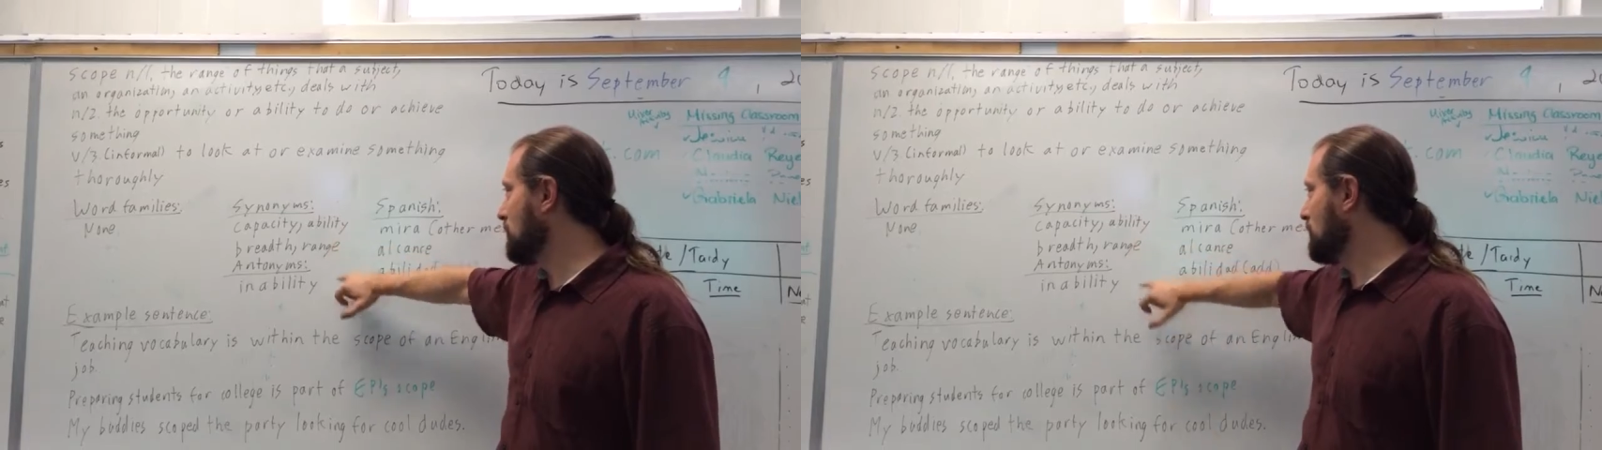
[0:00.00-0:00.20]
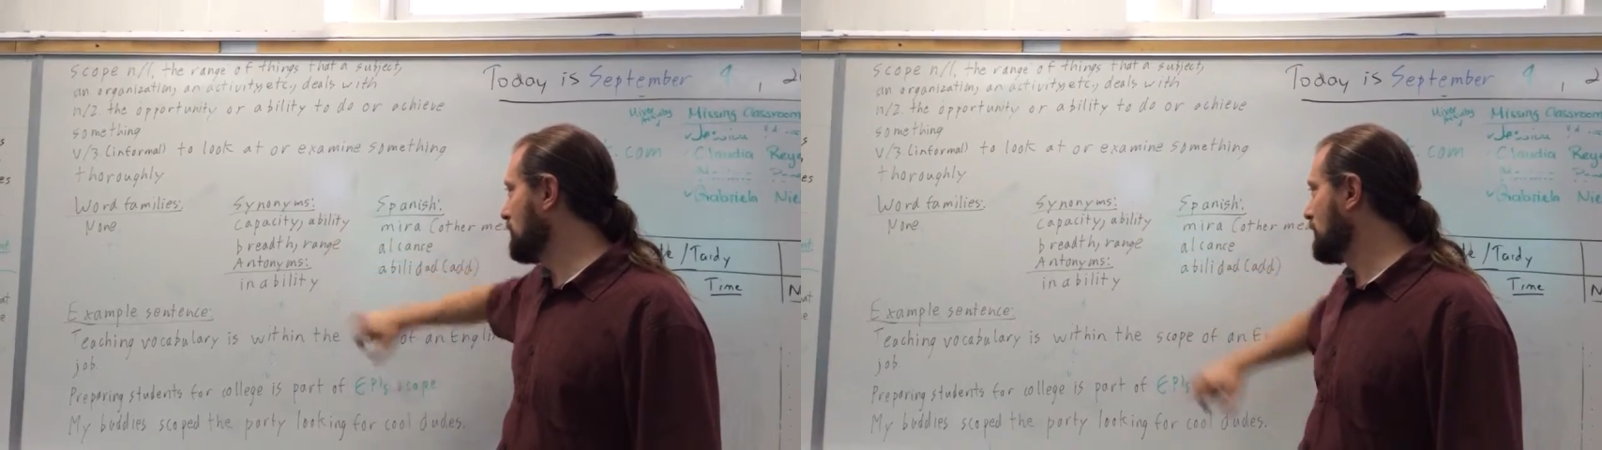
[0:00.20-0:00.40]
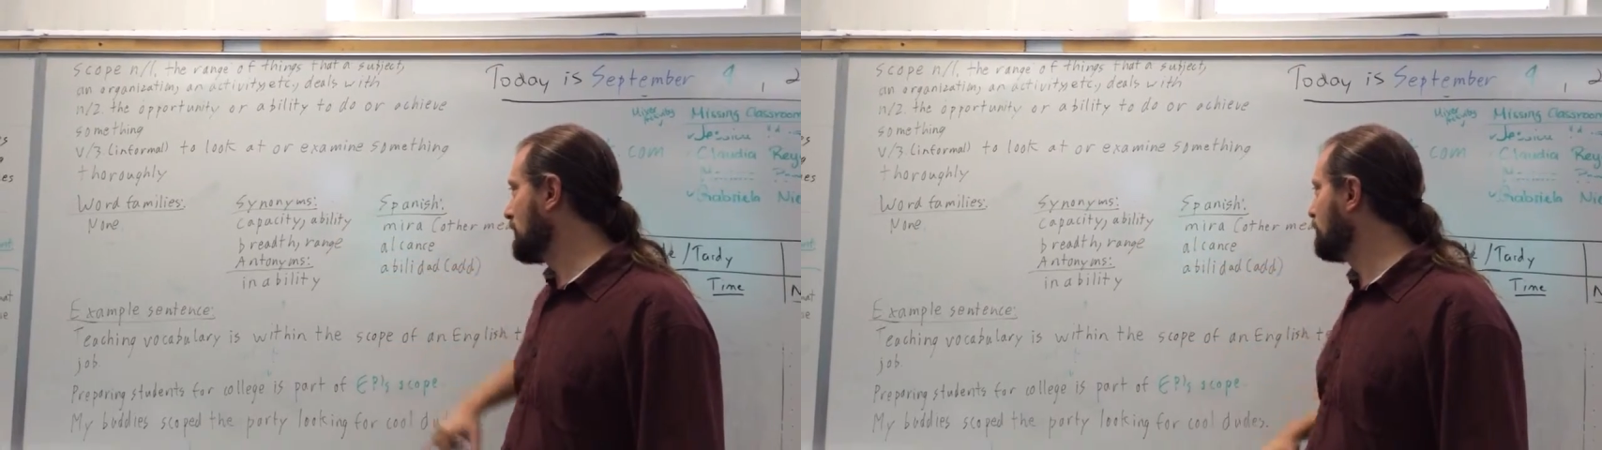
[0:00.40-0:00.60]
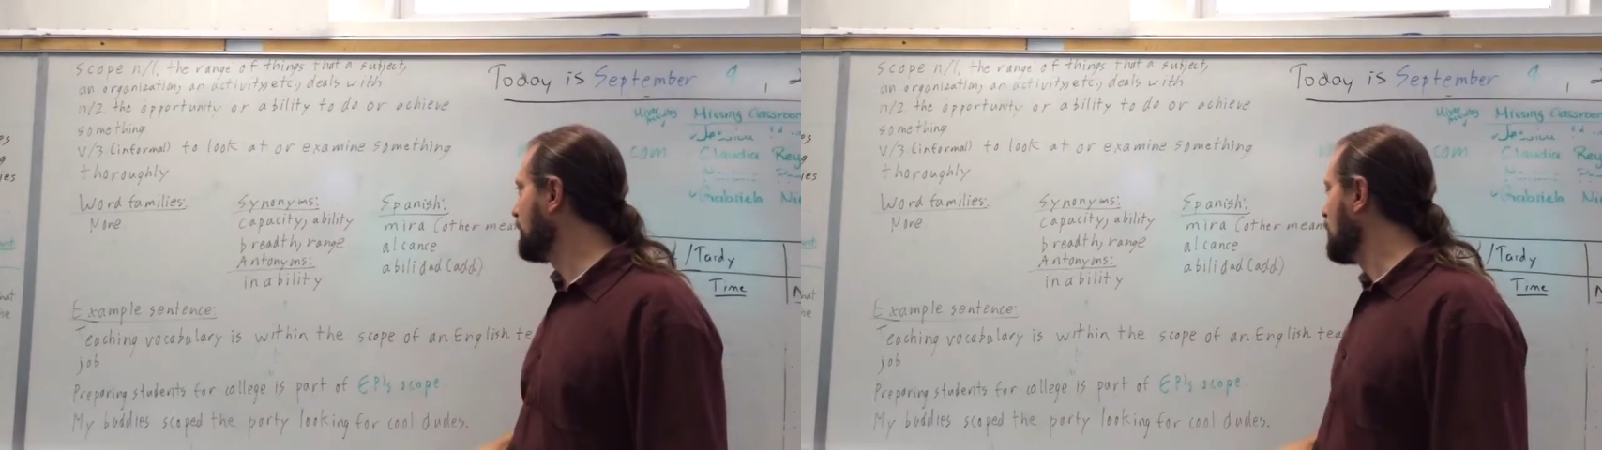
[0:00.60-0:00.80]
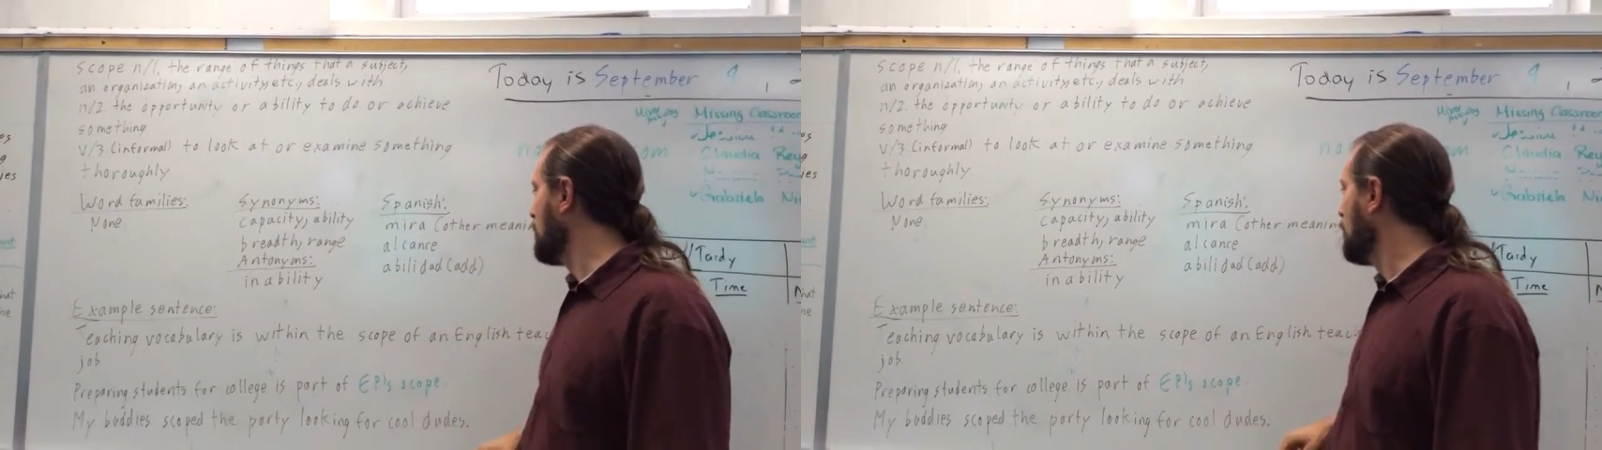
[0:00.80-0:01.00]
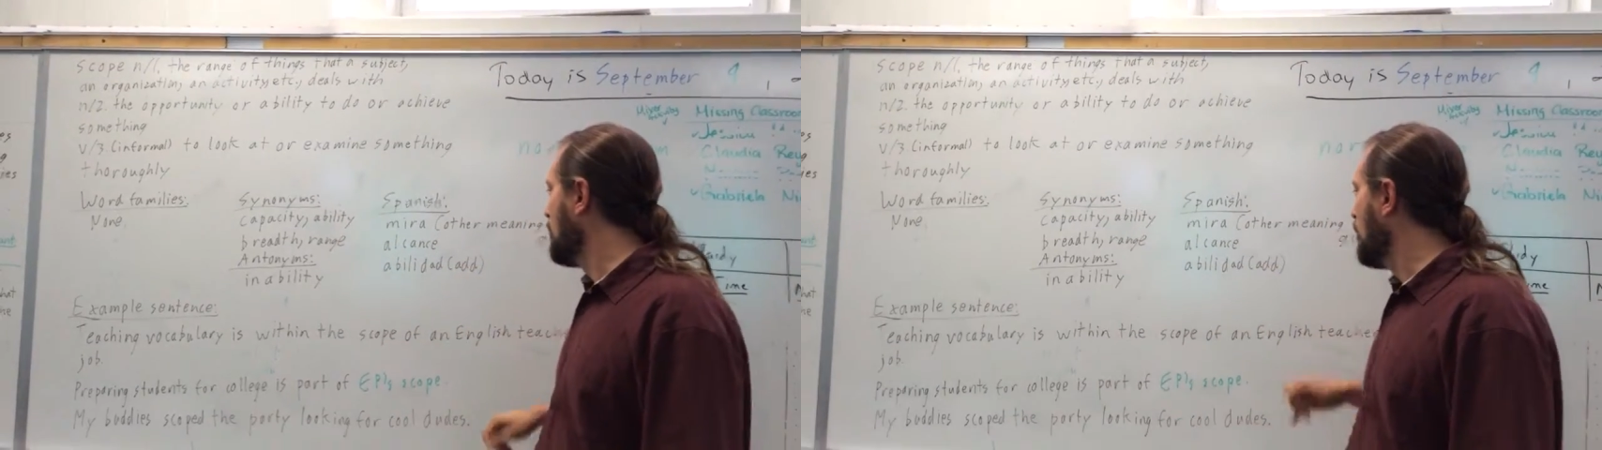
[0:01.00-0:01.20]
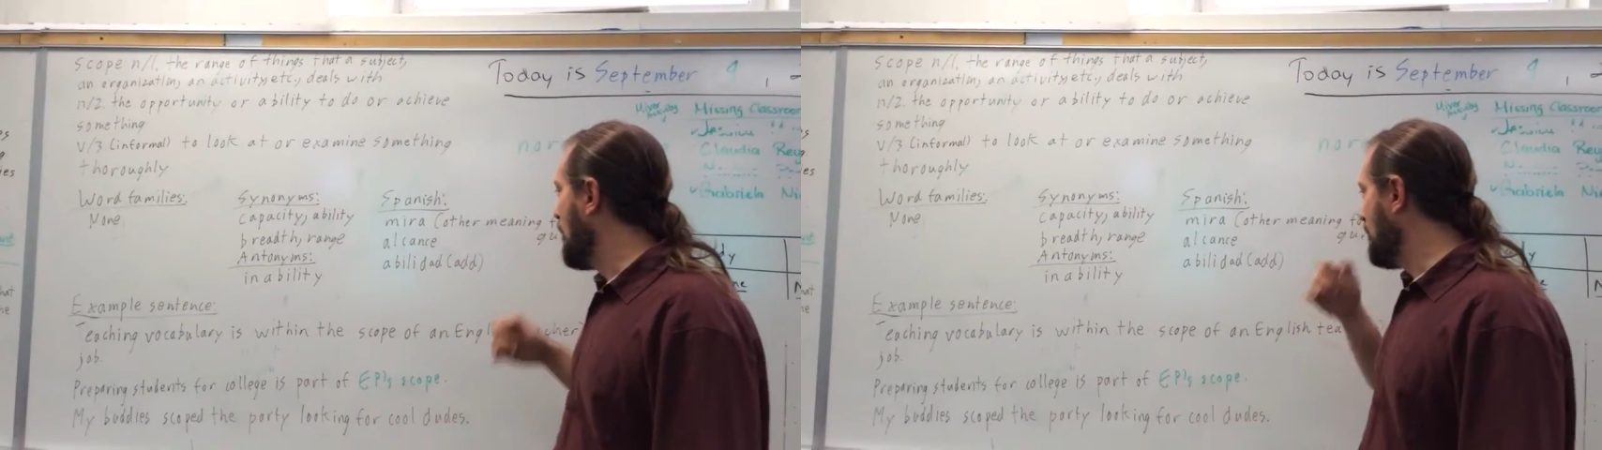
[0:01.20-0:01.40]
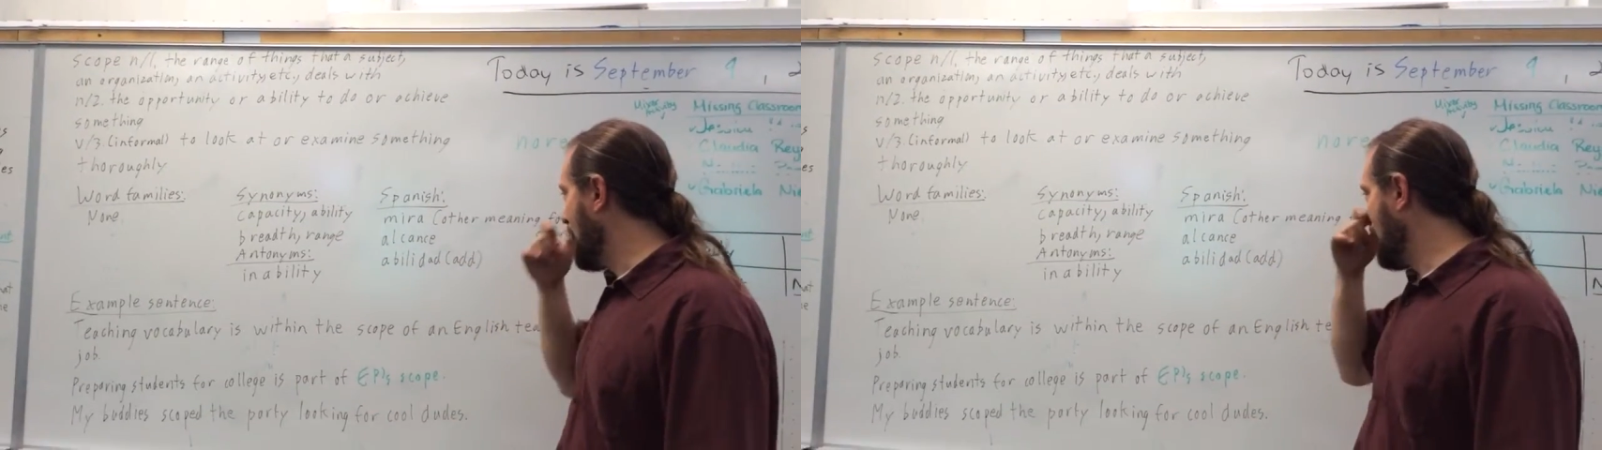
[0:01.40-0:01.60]
of ability.
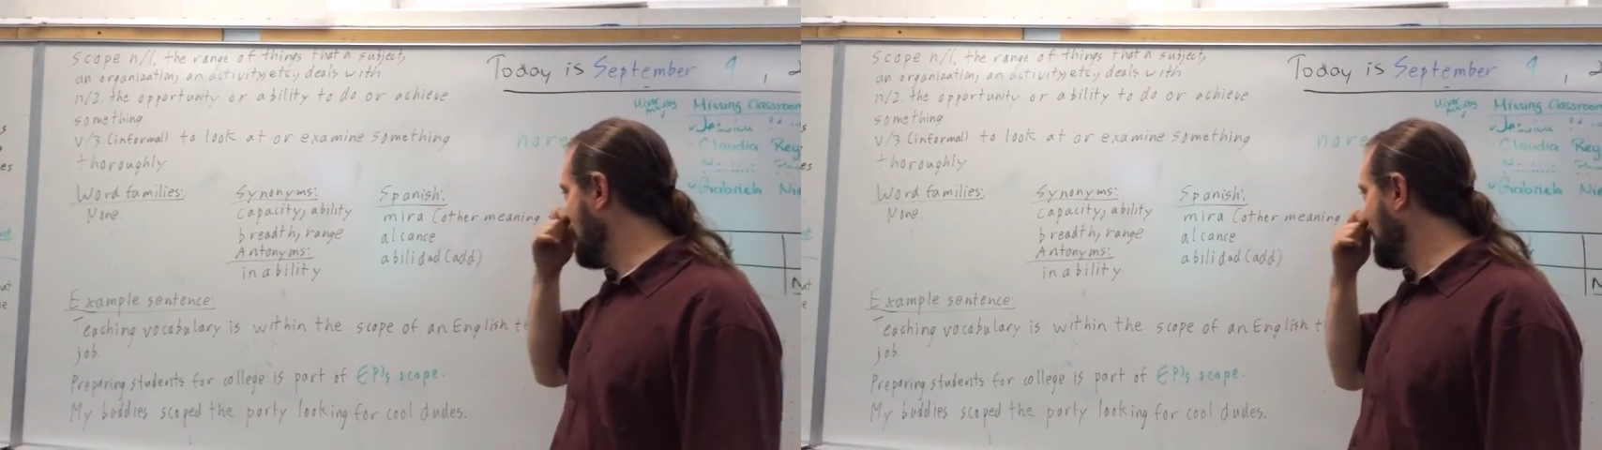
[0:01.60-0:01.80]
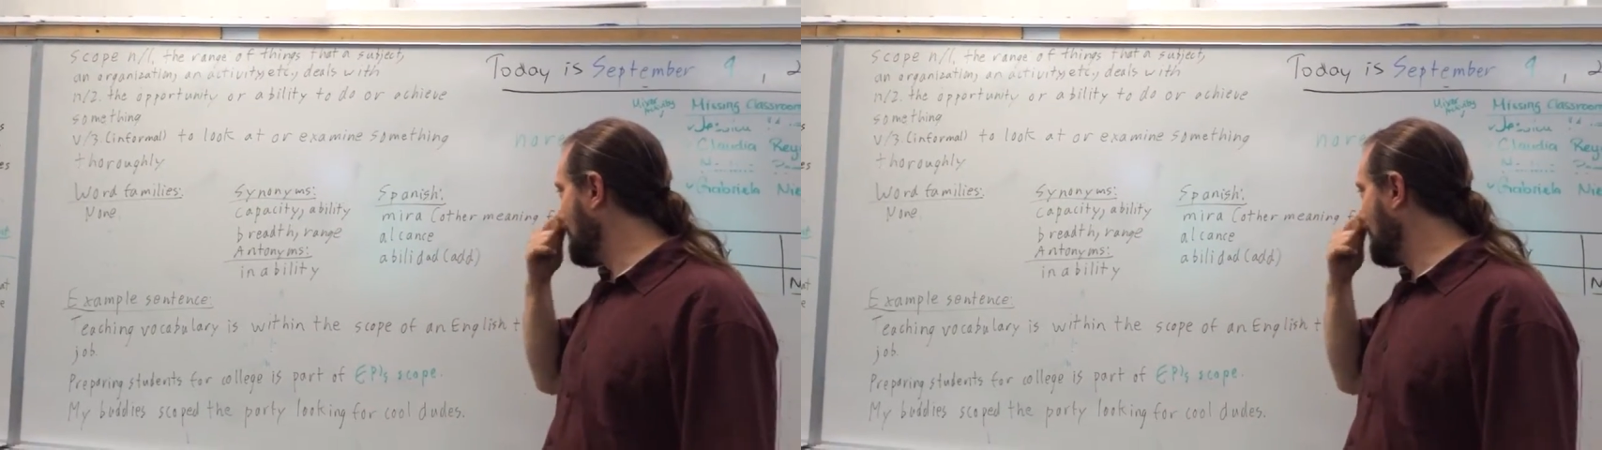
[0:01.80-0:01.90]
And then